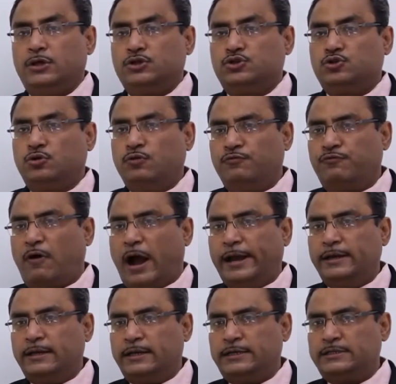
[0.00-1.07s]
So,
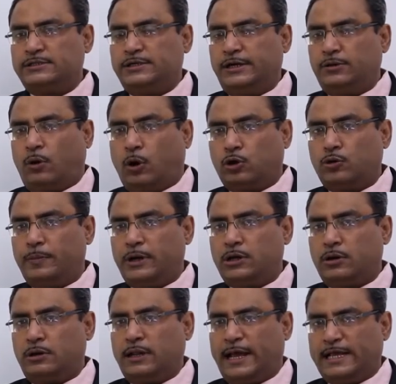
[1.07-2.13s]
finite state
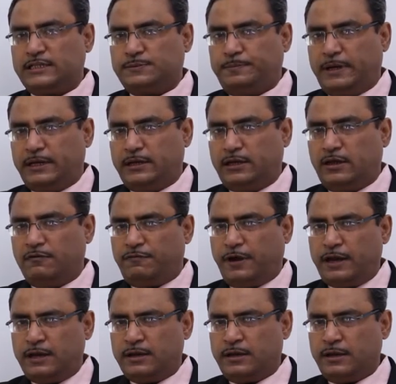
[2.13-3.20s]
automaton has been
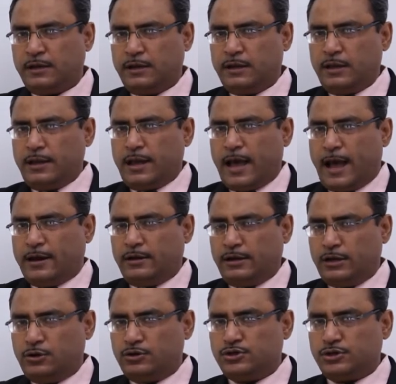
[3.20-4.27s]
given
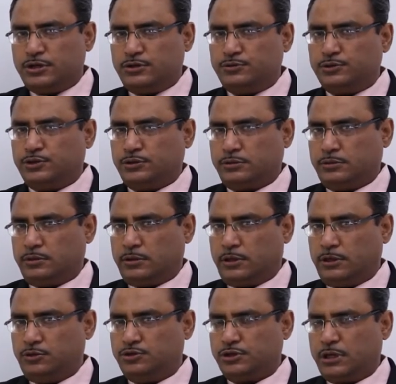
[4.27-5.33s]
and you, sh you, sh
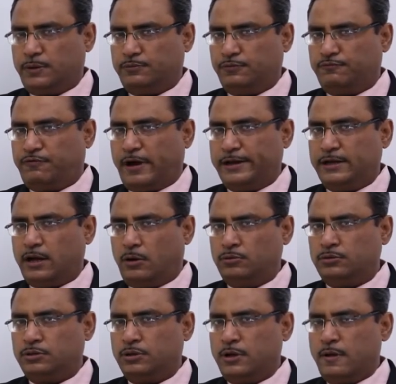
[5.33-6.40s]
uh, you shall have to find
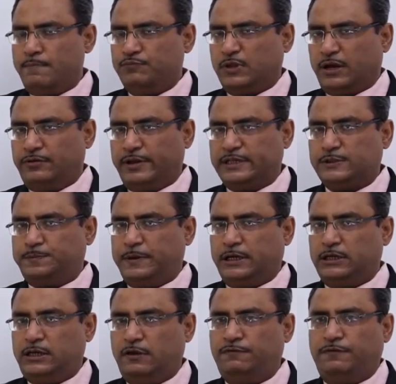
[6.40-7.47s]
out the
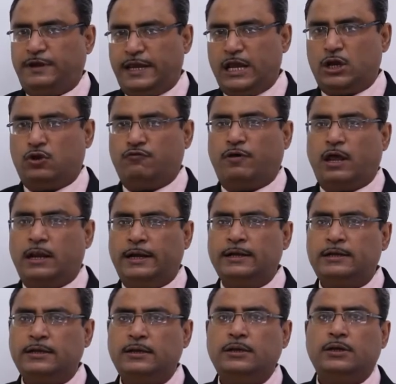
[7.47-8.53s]
respective
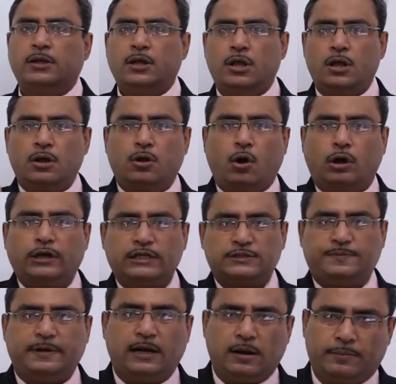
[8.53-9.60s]
equivalent
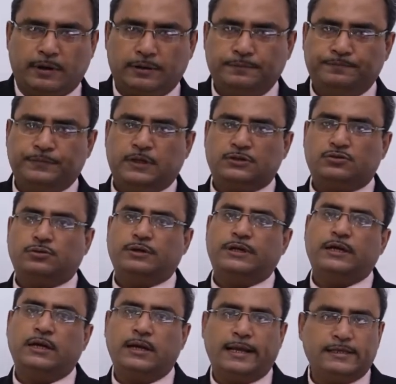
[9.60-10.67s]
context free grammar. So,
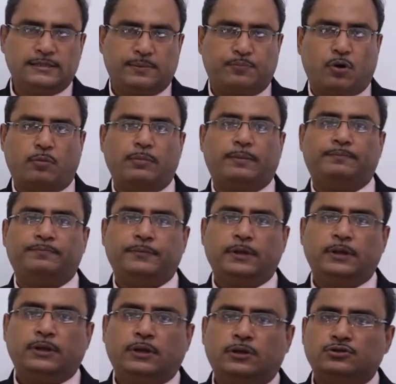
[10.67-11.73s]
here lies the problem.
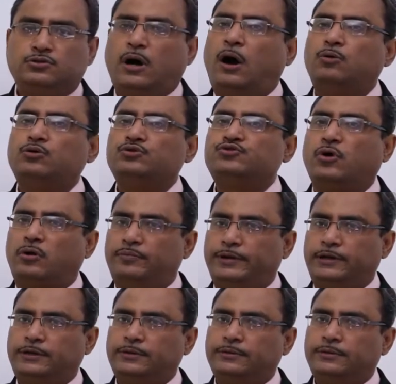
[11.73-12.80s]
So, how to solve
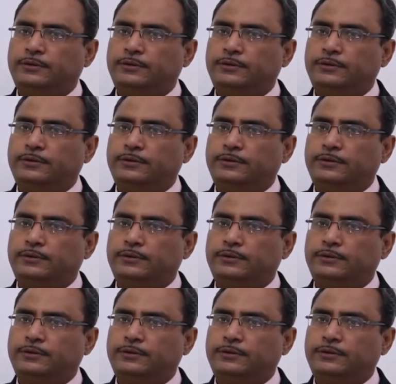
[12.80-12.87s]
it?